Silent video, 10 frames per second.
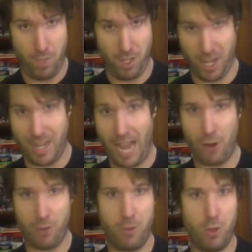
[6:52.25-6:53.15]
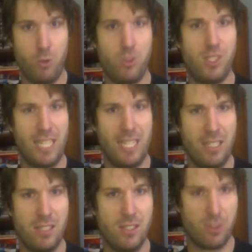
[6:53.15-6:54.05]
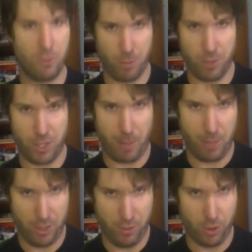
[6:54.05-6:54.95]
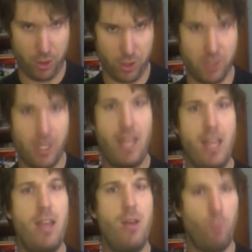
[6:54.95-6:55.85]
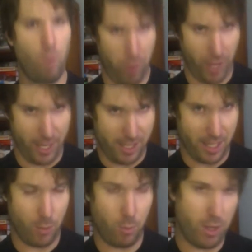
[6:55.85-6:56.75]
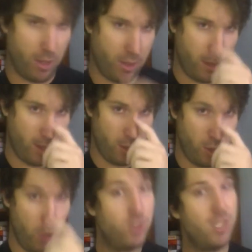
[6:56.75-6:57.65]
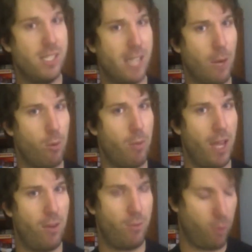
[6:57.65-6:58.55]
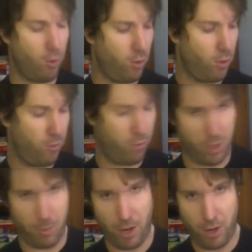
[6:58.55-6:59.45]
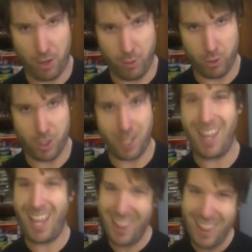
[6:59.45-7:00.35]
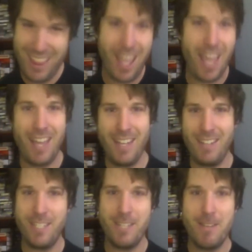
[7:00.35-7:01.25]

cut out a few scenes from the Japanese version replacing it with new scenes that were made for for the American version, and and and